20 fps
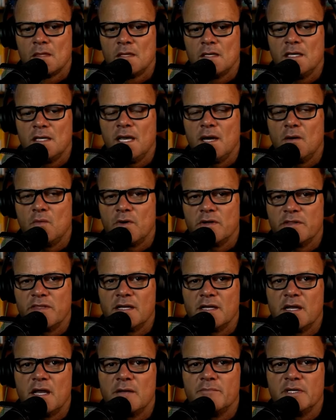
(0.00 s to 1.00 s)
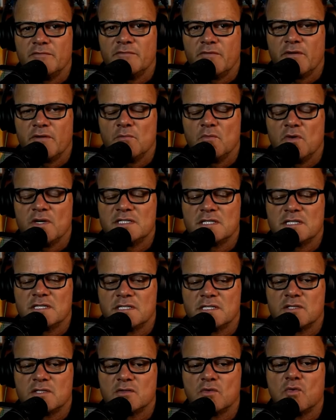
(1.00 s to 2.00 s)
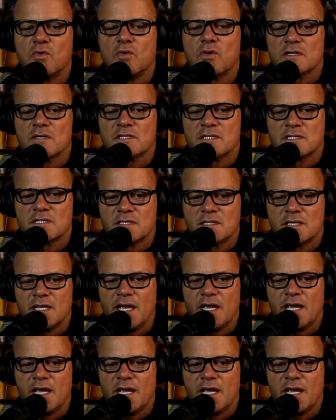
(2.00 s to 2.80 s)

Yeah, where are they coming from? What's now, the source? Yeah.